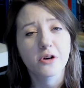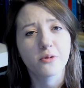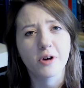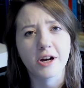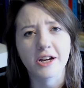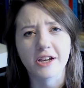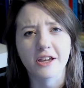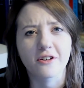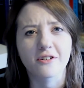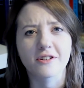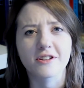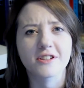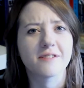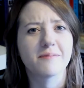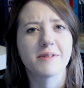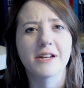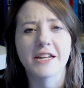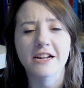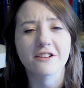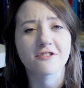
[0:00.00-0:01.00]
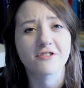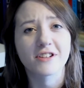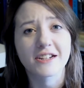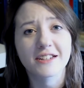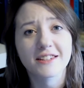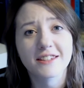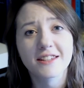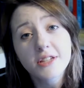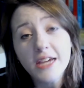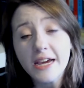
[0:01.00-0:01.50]
working on some
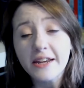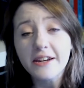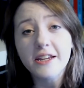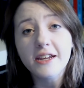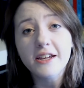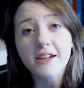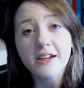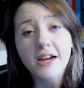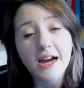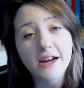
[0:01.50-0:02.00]
electrics. Danny